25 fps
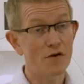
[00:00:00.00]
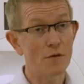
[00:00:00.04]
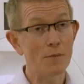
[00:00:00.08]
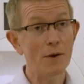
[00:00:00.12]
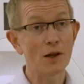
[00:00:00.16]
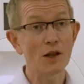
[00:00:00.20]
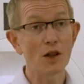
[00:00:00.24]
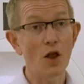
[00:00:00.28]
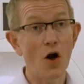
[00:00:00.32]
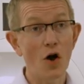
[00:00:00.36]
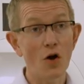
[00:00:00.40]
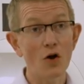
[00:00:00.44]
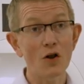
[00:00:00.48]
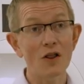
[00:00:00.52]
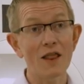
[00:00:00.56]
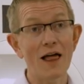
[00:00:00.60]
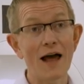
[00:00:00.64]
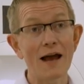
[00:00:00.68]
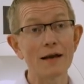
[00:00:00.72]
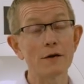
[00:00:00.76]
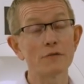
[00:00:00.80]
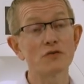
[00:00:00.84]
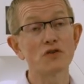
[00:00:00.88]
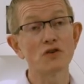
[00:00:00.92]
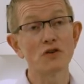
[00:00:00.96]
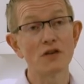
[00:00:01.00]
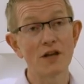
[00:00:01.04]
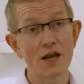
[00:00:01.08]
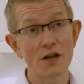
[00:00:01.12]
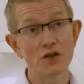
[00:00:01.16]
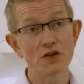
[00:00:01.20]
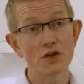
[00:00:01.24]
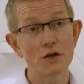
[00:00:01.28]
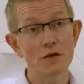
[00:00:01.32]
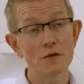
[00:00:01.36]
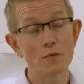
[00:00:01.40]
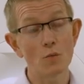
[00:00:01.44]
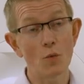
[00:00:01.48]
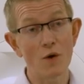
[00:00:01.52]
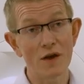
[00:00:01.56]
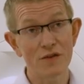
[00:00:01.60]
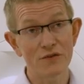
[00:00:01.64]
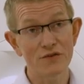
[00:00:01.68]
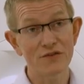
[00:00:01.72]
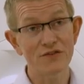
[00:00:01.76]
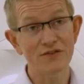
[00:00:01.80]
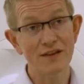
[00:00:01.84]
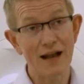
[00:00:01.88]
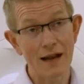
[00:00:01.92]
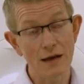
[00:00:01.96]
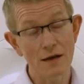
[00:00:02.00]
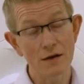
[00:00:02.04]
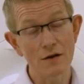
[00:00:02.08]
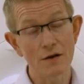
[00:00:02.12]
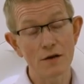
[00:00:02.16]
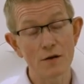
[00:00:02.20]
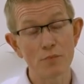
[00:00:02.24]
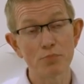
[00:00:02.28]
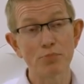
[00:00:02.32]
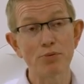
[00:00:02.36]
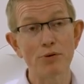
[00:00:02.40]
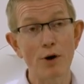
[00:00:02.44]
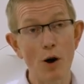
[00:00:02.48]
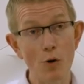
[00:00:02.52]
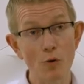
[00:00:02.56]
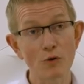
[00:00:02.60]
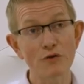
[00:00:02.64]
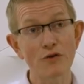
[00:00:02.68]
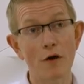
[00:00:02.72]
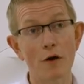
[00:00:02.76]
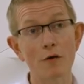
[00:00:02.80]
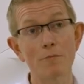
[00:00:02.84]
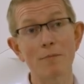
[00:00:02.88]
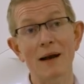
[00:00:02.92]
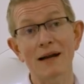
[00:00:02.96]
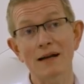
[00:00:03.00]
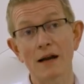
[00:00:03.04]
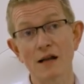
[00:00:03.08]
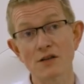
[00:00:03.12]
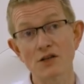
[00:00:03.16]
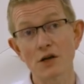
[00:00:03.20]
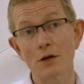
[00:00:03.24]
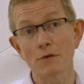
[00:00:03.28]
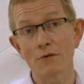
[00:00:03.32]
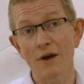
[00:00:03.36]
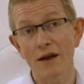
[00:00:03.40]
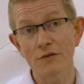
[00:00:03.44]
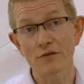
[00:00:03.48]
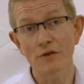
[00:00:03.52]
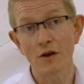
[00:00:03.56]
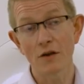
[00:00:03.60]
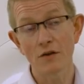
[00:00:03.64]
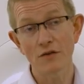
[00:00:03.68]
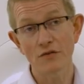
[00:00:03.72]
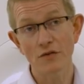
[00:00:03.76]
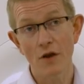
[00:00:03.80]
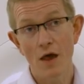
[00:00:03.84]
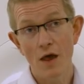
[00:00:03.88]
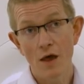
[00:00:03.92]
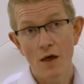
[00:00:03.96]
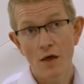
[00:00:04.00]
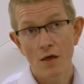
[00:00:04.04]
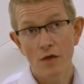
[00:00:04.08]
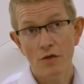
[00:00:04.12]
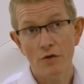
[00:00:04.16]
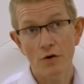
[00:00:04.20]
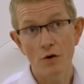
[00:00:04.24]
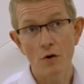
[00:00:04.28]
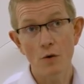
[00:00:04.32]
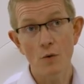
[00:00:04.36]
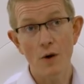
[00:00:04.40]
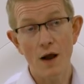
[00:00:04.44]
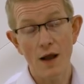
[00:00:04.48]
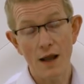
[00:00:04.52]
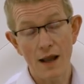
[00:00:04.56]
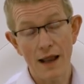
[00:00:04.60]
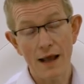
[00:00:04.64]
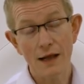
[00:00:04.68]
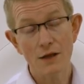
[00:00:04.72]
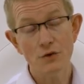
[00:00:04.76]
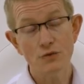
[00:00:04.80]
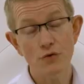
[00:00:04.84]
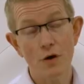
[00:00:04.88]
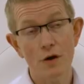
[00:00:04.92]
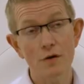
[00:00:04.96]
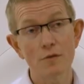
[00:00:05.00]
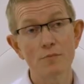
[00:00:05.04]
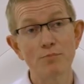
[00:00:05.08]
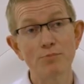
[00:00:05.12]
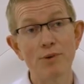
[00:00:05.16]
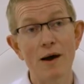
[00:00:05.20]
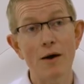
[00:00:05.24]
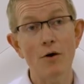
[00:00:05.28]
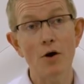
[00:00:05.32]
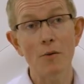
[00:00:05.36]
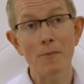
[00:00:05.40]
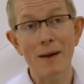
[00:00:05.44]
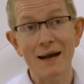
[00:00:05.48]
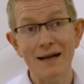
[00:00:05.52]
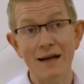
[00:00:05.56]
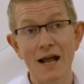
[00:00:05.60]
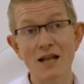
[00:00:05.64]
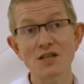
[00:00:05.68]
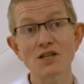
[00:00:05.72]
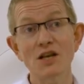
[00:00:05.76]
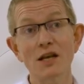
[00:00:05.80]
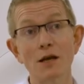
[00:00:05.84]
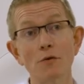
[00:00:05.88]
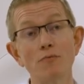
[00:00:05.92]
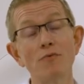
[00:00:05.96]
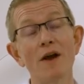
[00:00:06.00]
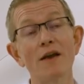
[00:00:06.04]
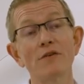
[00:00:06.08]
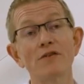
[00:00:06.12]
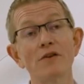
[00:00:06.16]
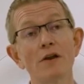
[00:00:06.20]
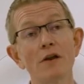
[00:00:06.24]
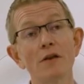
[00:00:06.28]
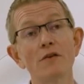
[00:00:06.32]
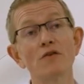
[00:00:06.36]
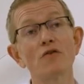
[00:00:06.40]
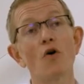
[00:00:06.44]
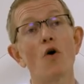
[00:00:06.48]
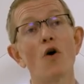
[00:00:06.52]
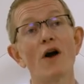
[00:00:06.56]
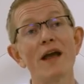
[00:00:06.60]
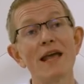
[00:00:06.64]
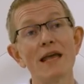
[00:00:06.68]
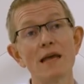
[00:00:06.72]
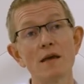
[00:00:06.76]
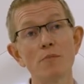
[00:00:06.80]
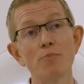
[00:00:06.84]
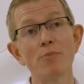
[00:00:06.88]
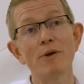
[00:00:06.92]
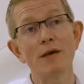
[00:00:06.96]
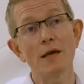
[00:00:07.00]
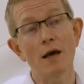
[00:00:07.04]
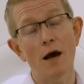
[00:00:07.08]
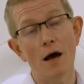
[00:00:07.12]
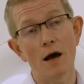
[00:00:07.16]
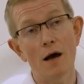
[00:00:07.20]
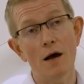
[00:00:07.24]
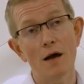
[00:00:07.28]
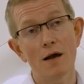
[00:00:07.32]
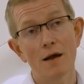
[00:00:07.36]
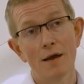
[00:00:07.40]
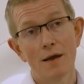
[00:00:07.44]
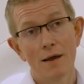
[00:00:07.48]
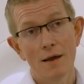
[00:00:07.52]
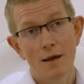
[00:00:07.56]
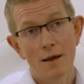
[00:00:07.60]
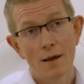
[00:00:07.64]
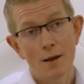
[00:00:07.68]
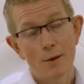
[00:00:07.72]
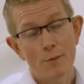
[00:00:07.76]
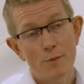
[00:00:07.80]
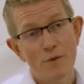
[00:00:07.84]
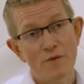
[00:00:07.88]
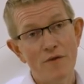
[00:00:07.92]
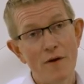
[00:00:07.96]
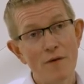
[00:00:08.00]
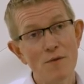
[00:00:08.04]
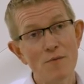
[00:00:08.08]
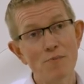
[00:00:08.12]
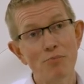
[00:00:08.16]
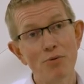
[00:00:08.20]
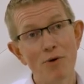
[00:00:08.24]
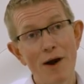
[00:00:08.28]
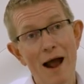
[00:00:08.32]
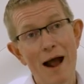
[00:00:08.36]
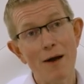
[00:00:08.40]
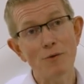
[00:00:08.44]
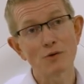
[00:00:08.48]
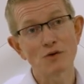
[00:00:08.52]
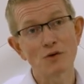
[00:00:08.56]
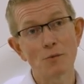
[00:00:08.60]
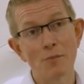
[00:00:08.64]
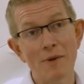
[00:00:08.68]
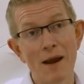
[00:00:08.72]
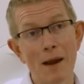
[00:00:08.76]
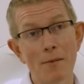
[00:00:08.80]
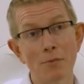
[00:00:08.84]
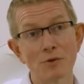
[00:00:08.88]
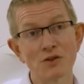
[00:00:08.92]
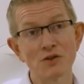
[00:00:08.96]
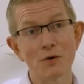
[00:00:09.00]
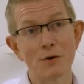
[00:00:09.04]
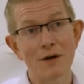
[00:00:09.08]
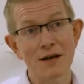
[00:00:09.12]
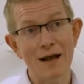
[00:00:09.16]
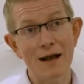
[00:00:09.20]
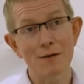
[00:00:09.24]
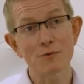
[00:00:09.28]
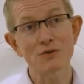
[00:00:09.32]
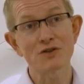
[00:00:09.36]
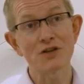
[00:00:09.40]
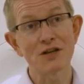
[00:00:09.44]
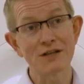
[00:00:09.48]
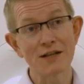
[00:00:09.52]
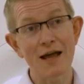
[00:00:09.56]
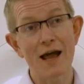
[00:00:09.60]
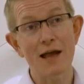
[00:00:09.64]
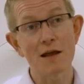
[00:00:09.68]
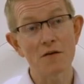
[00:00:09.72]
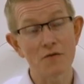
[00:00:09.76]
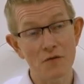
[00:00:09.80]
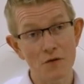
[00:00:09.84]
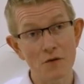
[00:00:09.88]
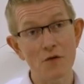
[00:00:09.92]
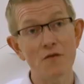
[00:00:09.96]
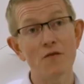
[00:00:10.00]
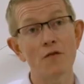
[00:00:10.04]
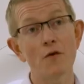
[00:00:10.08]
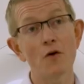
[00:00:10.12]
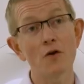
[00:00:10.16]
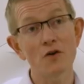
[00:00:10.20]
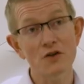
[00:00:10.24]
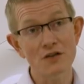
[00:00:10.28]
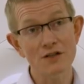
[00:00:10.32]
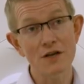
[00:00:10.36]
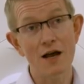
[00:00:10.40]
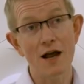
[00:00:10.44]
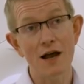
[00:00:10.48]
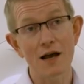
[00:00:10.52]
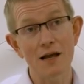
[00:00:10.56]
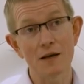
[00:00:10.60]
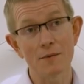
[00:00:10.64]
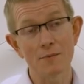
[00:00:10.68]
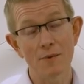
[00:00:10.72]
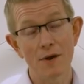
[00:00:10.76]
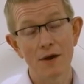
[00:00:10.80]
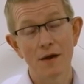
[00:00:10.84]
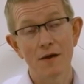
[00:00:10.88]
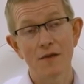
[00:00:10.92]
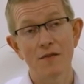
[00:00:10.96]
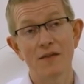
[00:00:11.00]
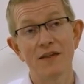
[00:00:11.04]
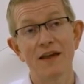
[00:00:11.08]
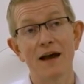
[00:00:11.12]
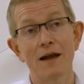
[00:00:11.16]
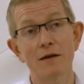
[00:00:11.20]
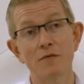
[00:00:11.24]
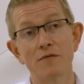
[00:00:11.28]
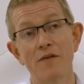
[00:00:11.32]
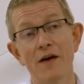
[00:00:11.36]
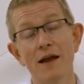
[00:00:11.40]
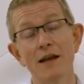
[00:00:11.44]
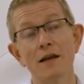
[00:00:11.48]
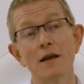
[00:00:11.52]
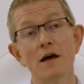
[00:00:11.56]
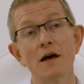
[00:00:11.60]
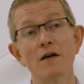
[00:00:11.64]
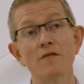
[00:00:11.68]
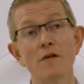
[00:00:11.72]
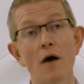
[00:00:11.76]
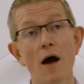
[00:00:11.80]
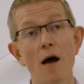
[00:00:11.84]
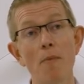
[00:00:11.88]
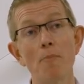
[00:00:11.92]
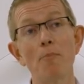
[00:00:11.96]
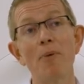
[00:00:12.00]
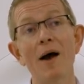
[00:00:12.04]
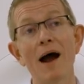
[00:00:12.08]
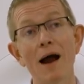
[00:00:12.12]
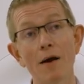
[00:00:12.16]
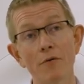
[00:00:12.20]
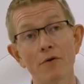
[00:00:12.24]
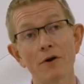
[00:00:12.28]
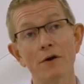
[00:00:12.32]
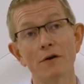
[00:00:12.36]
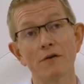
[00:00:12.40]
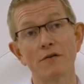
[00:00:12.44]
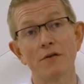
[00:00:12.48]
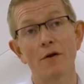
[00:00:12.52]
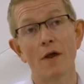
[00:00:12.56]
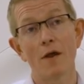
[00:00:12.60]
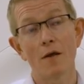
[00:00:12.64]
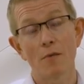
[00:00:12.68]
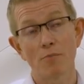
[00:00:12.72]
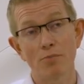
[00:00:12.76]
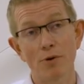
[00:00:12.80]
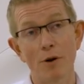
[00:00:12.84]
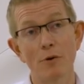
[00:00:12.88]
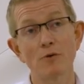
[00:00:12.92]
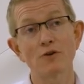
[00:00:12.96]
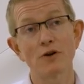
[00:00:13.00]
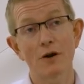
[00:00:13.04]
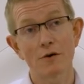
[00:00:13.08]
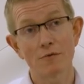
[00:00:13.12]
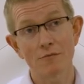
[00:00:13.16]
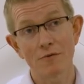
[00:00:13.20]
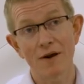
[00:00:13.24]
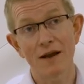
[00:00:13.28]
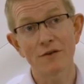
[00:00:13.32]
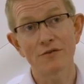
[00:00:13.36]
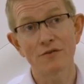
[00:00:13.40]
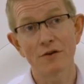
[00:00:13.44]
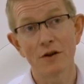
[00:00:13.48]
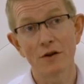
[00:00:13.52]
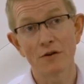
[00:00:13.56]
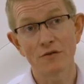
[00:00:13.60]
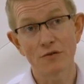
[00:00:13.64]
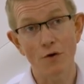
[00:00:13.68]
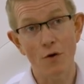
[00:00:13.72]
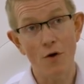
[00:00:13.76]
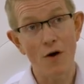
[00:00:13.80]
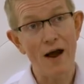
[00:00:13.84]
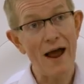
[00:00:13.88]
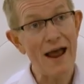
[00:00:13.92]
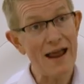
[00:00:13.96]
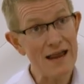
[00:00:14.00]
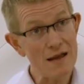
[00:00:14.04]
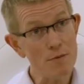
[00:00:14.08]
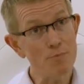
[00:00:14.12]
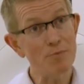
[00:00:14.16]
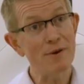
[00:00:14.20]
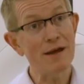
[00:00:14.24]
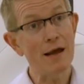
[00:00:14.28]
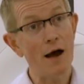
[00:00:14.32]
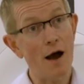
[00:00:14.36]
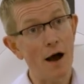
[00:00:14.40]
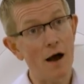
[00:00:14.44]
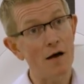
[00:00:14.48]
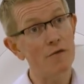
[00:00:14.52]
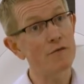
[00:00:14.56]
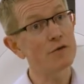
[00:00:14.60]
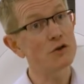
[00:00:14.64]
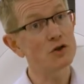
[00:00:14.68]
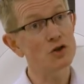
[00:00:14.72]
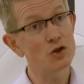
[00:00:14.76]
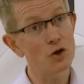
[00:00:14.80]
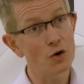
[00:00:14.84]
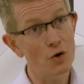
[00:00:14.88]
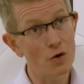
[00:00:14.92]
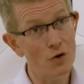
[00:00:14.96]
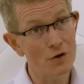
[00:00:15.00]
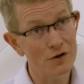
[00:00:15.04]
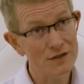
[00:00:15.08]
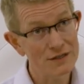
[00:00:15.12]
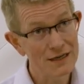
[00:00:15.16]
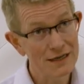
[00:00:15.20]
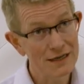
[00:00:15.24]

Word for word: from a long line of tradition with standard proton magnetic resonance through electron paramagnetic resonance, or E P R, we're very proud to be able to announce today for the first time the advent of apparent proton resonance, or A P R for short.